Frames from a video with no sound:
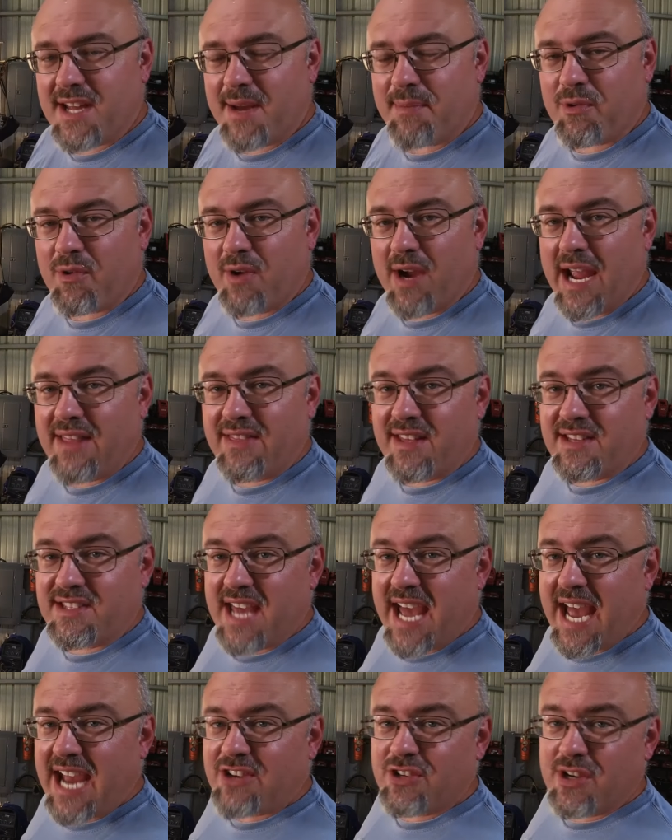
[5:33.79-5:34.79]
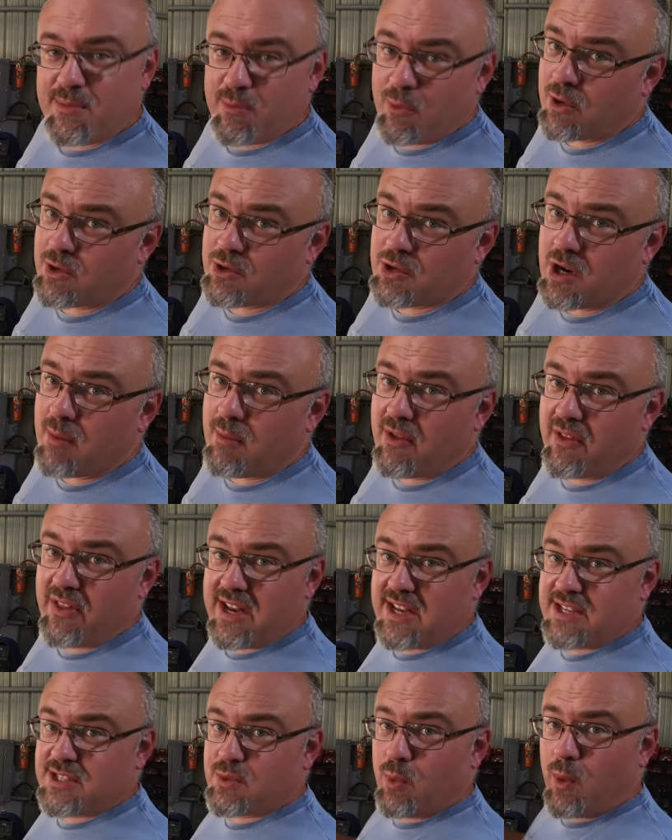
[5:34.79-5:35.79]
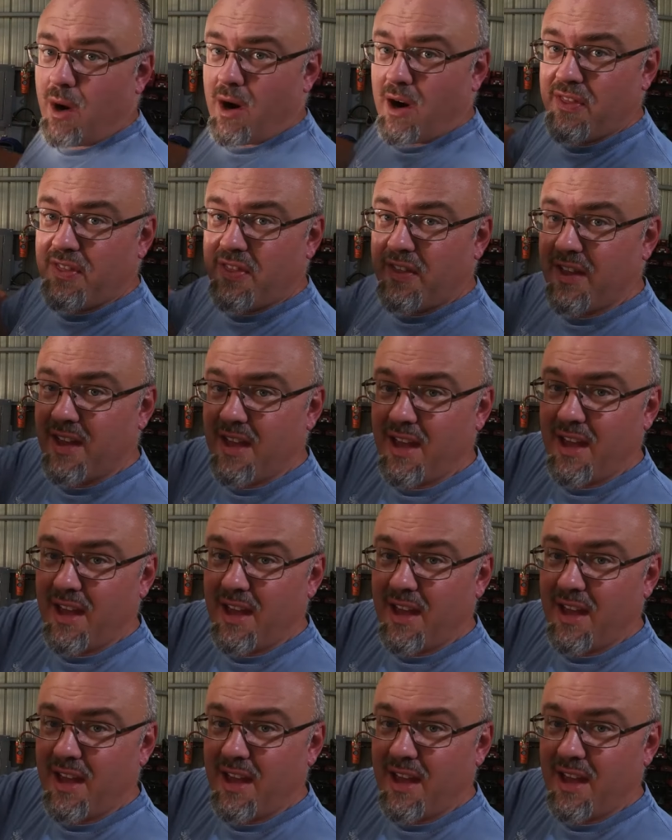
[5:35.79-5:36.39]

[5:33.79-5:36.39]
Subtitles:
upgrade that's actually more trouble than it's worth